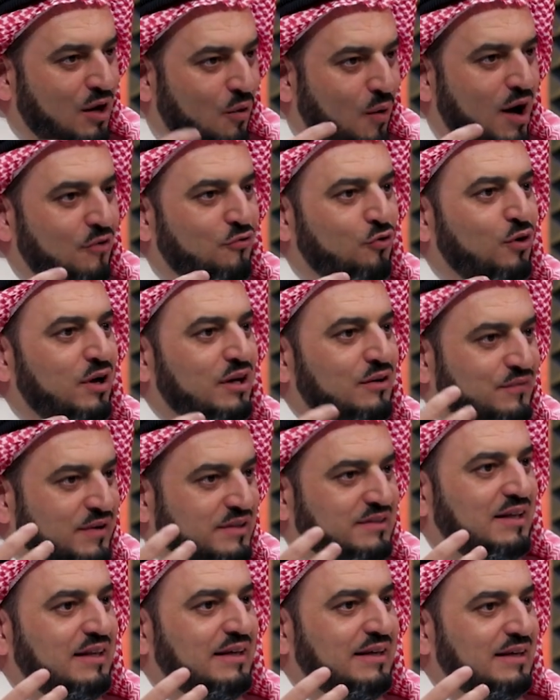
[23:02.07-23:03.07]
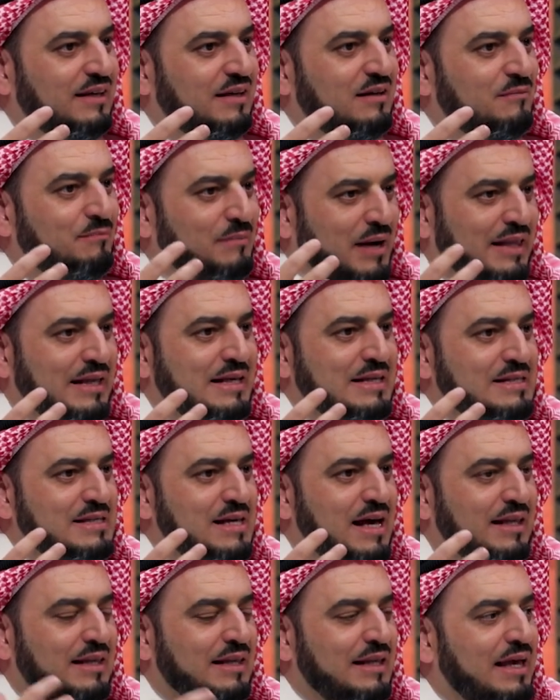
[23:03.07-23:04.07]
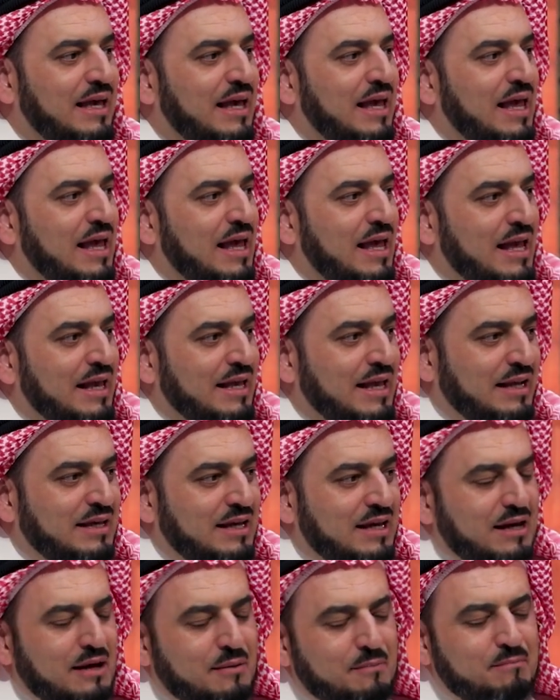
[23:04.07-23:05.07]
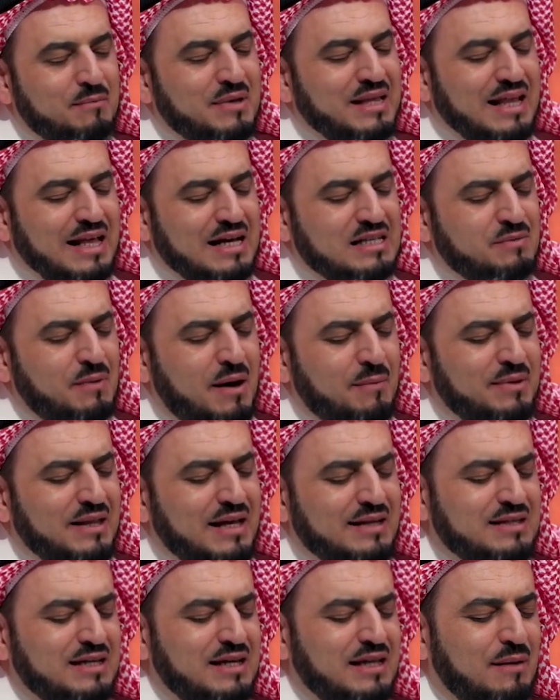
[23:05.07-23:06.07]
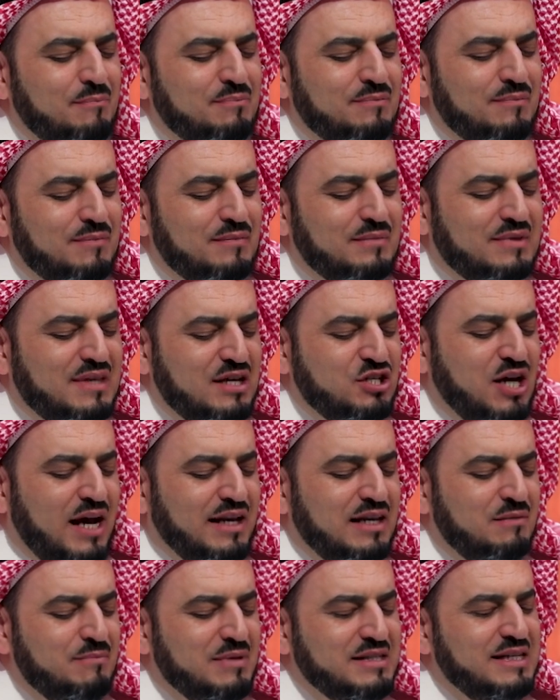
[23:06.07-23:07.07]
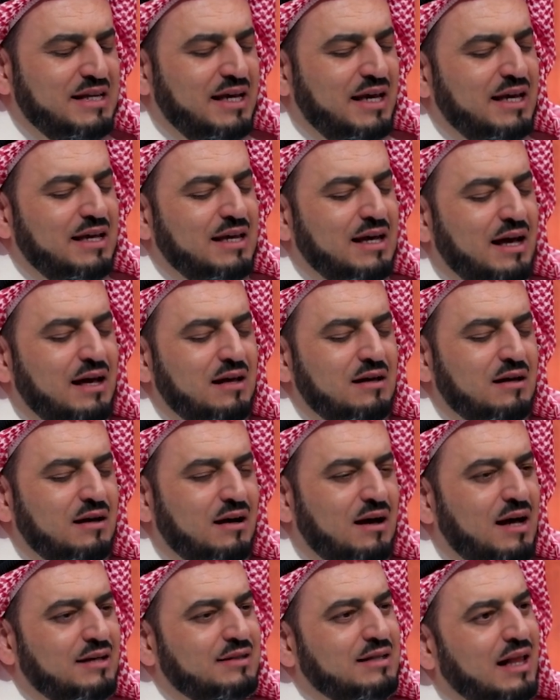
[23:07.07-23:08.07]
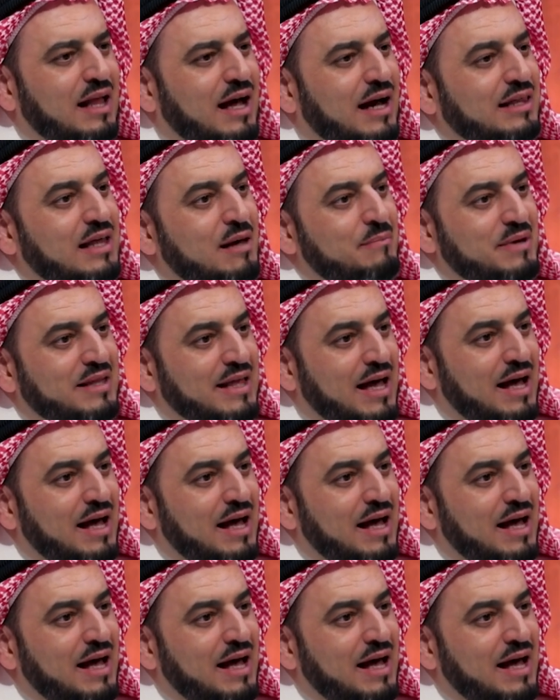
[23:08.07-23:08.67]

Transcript: One of the reasons why Christianity was unable to build a truly Christian civilization in the Christian sense